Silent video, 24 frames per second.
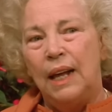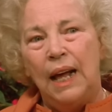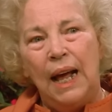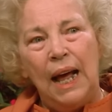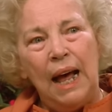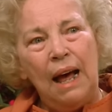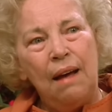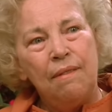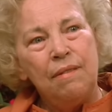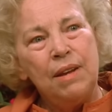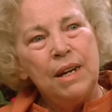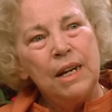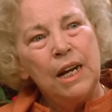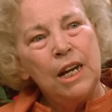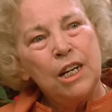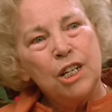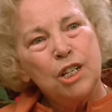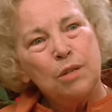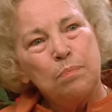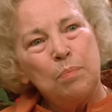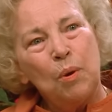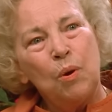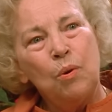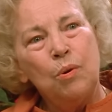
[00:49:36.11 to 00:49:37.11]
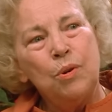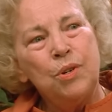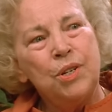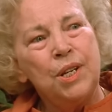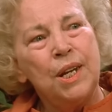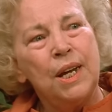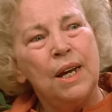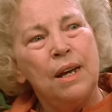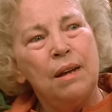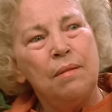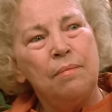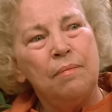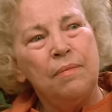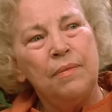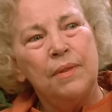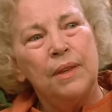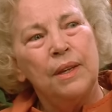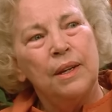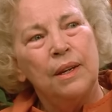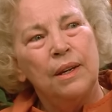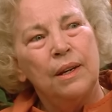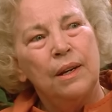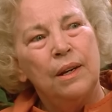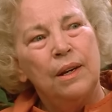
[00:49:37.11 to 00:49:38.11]
having exposed them
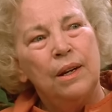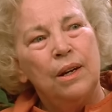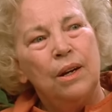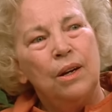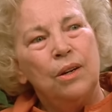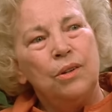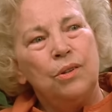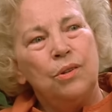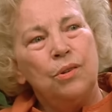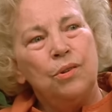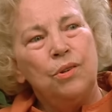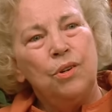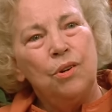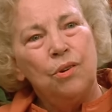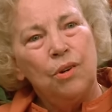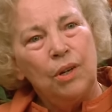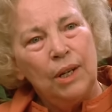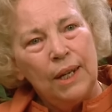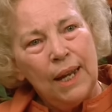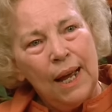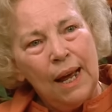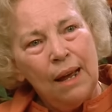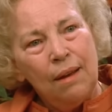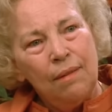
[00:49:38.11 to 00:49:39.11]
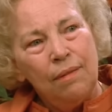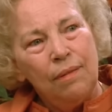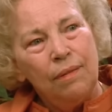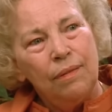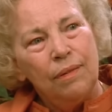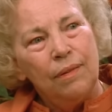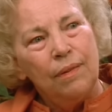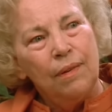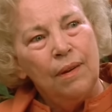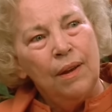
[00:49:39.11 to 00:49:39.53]
to your love,